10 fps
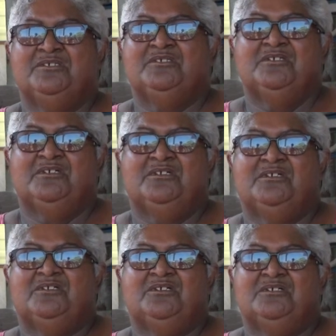
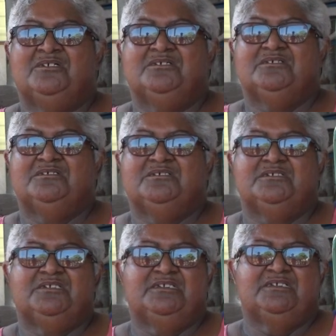
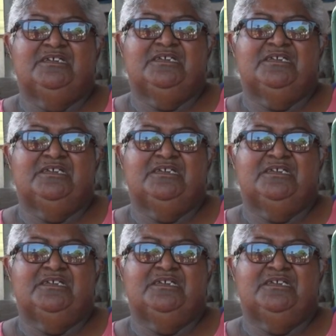[no speech]